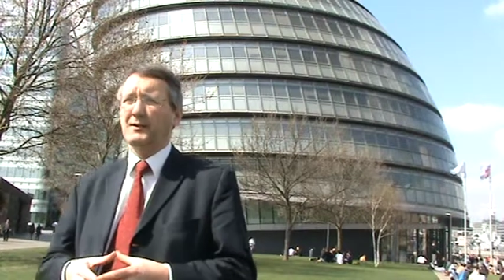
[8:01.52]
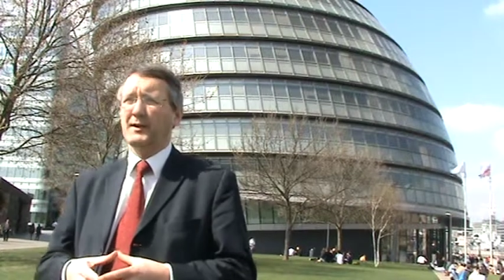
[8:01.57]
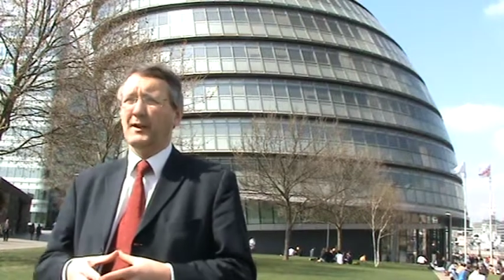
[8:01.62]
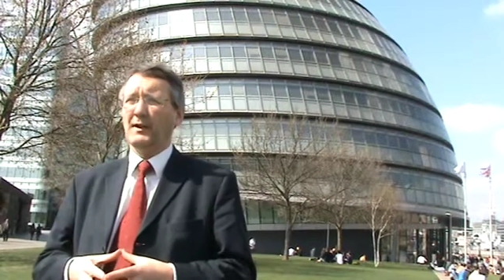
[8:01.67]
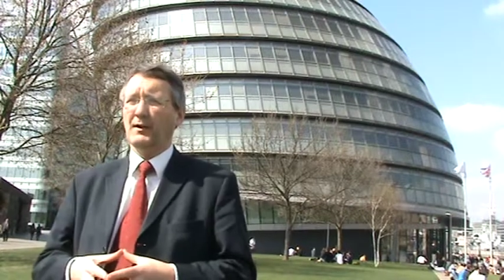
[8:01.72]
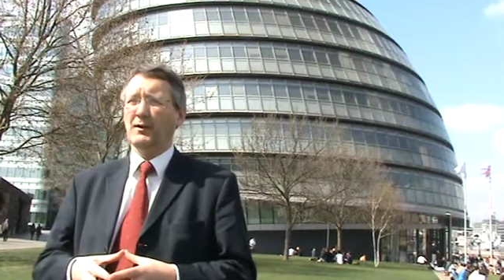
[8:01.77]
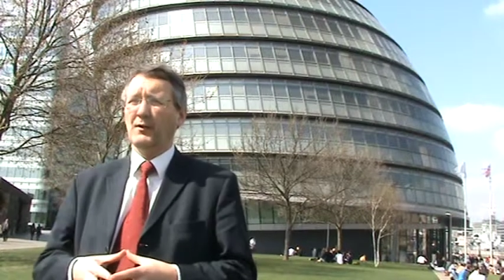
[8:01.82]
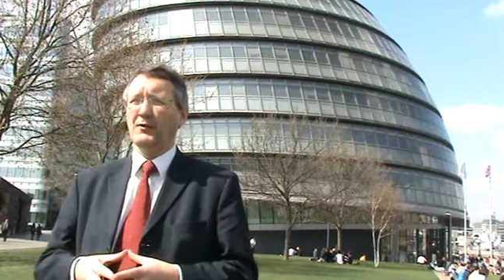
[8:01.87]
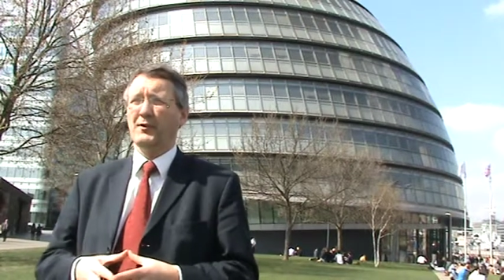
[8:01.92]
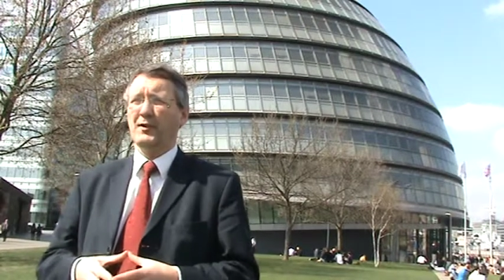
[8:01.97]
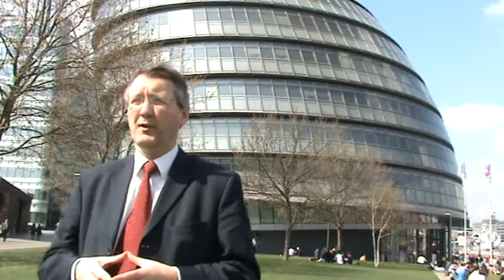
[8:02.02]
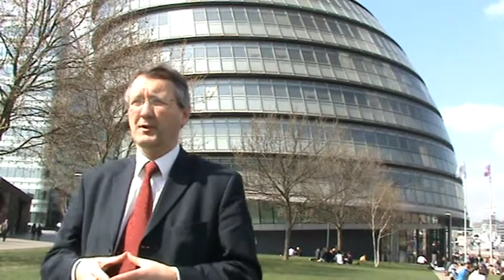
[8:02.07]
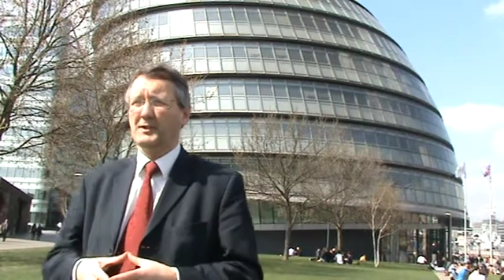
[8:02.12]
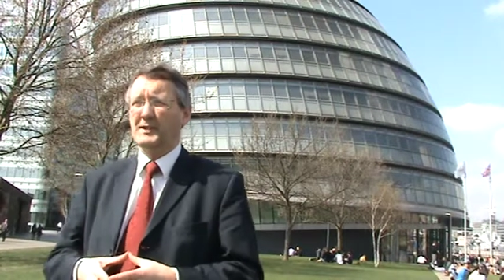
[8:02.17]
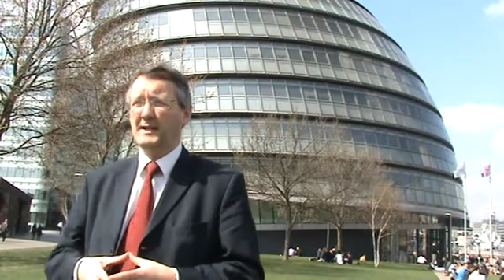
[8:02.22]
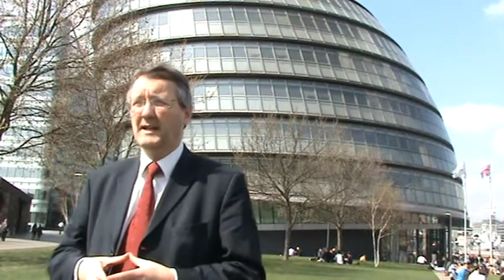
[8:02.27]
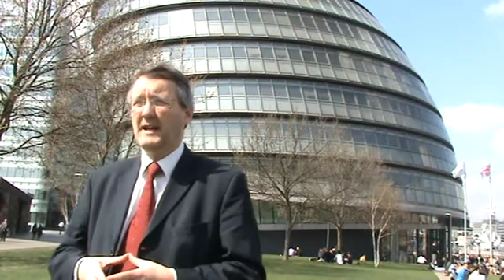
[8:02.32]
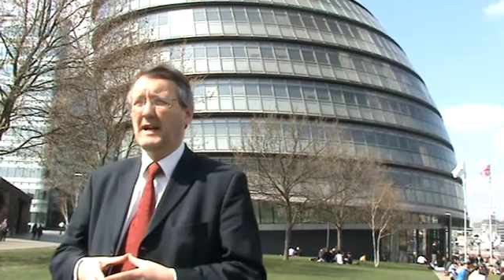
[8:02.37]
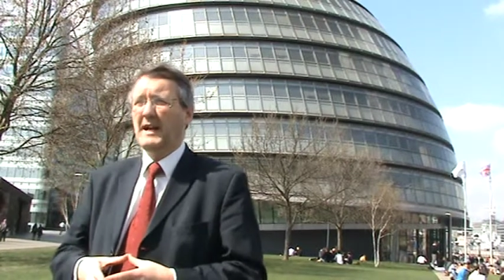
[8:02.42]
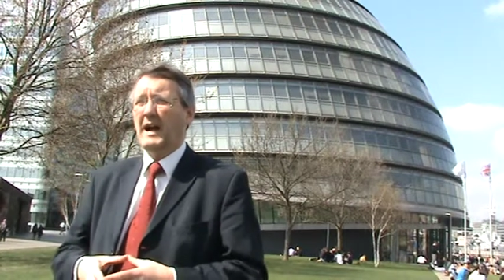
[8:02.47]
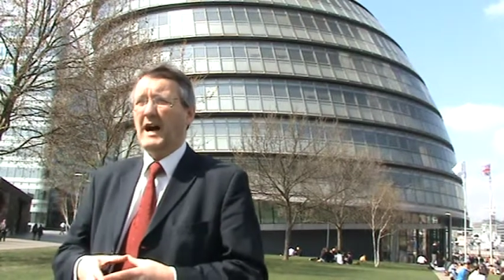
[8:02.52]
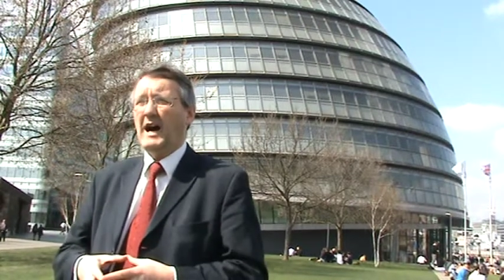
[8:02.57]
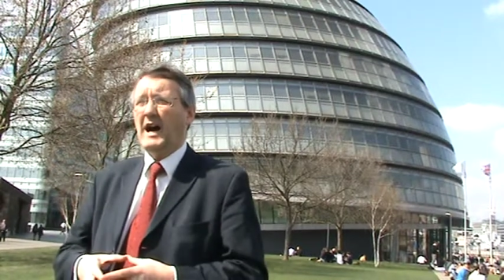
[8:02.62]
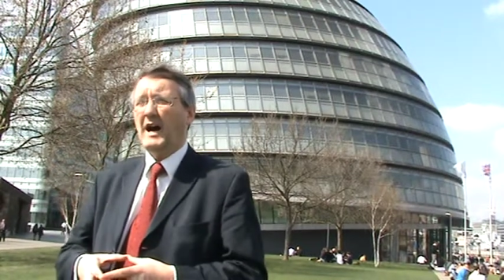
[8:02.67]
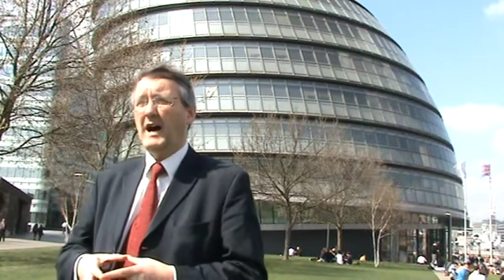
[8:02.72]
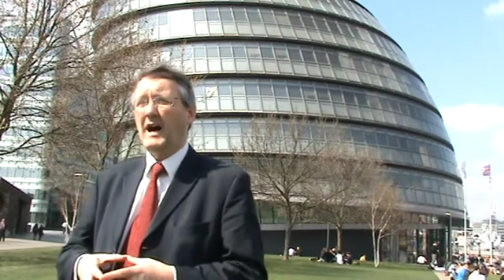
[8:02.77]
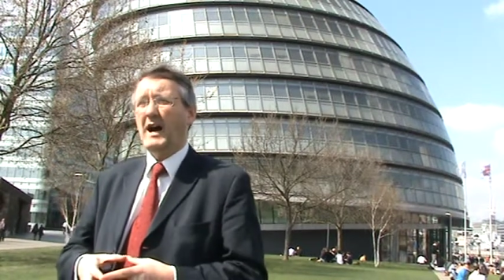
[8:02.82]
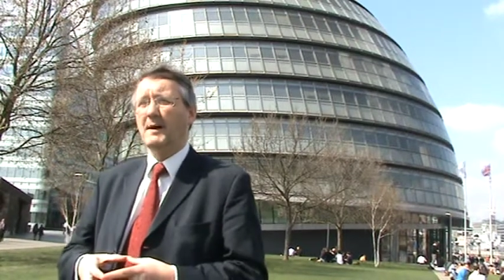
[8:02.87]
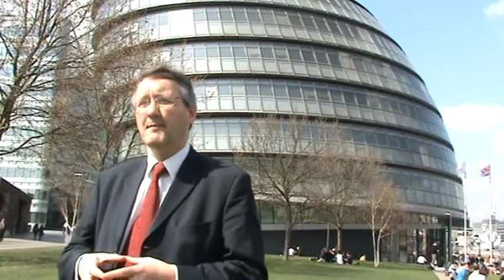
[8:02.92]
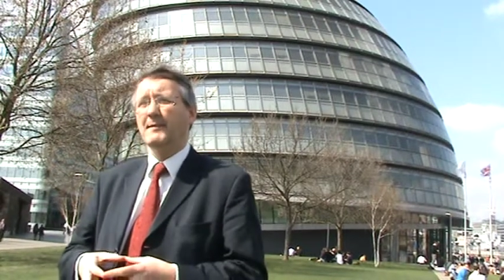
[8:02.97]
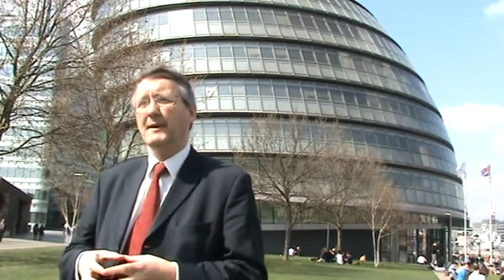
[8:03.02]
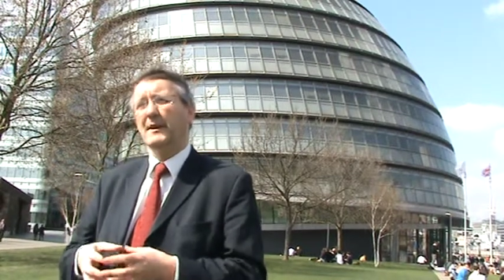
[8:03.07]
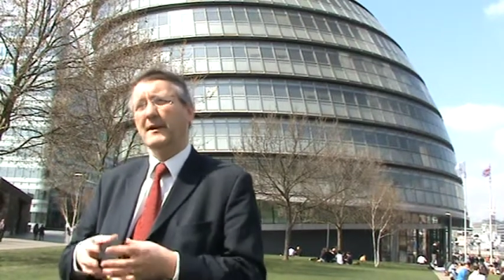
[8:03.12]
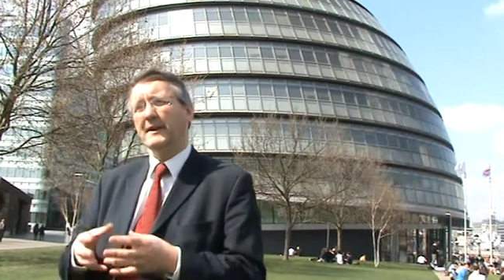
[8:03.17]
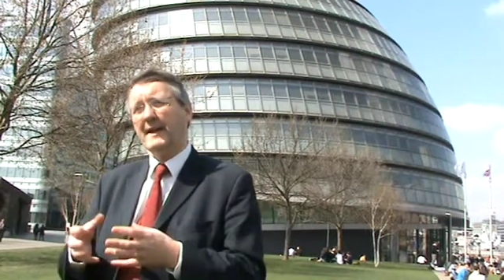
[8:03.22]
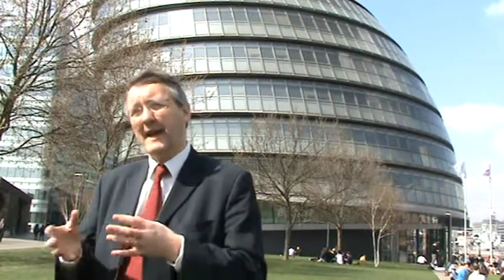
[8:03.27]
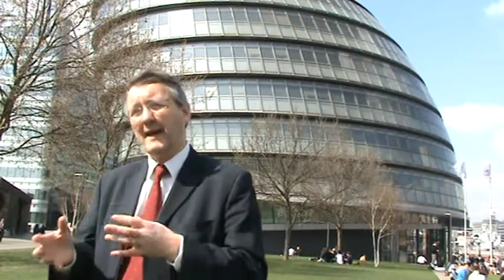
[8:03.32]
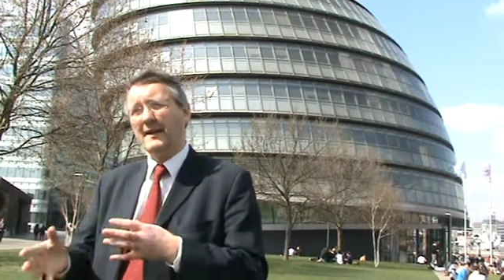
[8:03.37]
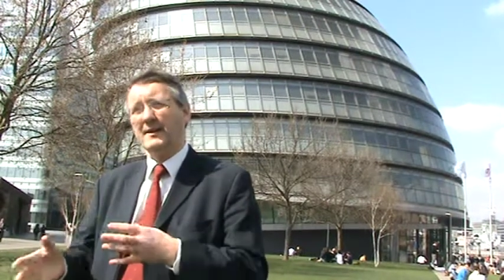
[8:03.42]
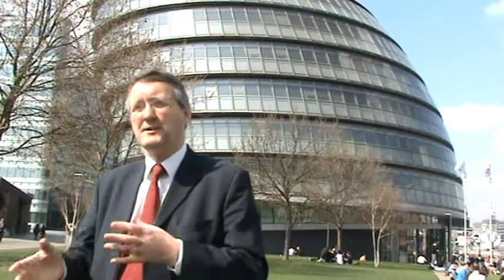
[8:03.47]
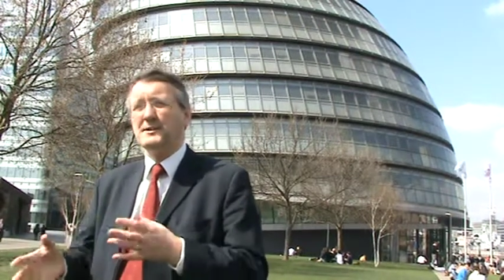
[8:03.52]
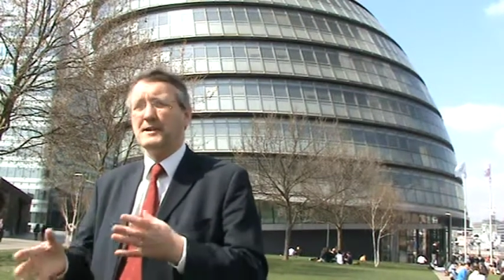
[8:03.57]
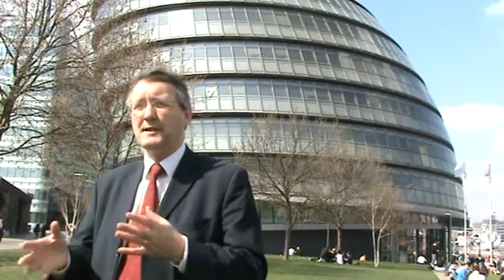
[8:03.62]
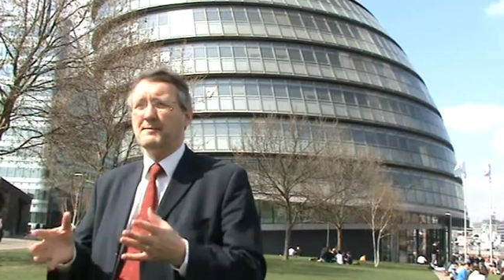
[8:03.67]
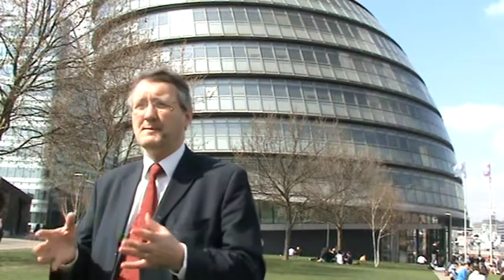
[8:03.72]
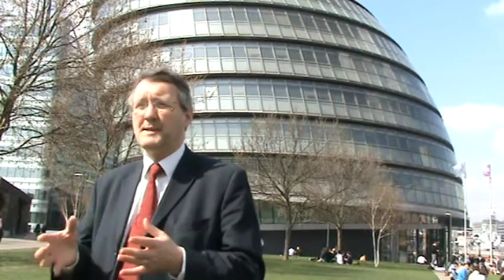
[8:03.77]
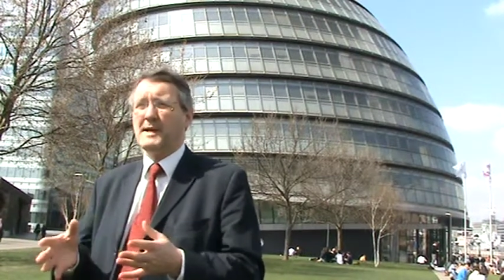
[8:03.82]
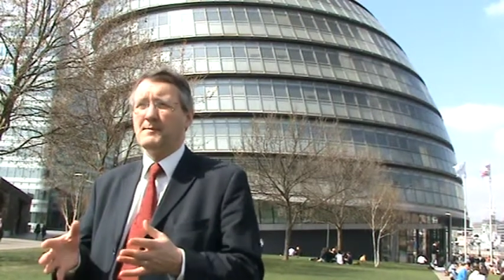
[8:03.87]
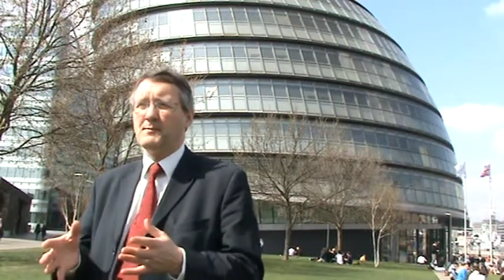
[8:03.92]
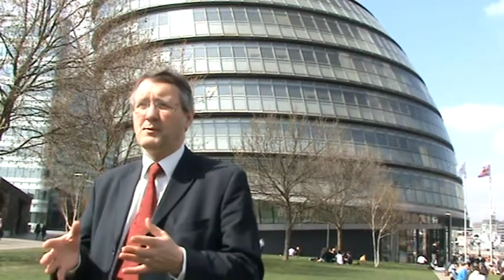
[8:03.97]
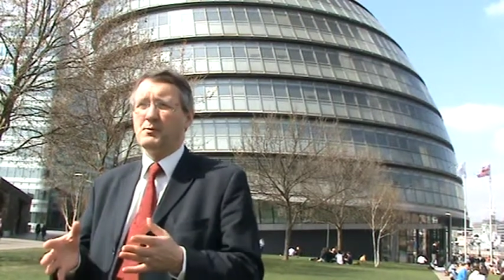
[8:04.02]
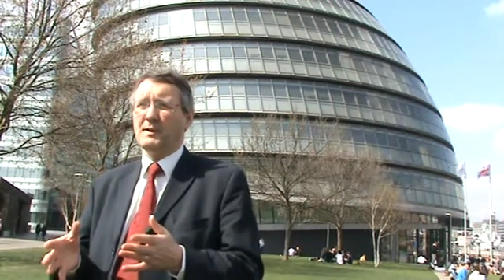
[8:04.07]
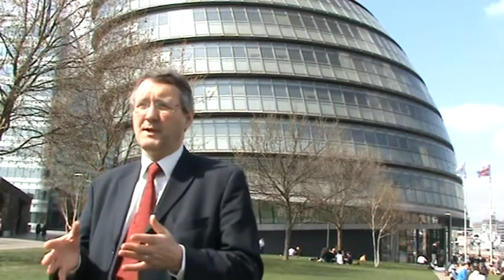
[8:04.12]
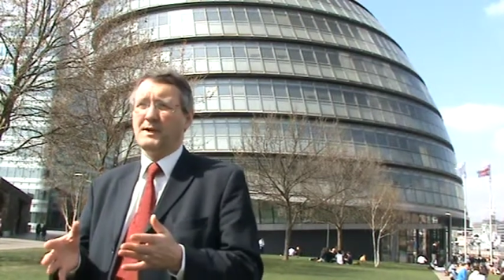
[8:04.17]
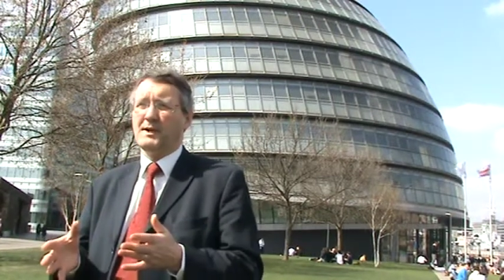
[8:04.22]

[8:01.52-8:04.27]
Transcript: to the authority. I, I, mean, again, as Lib Dems,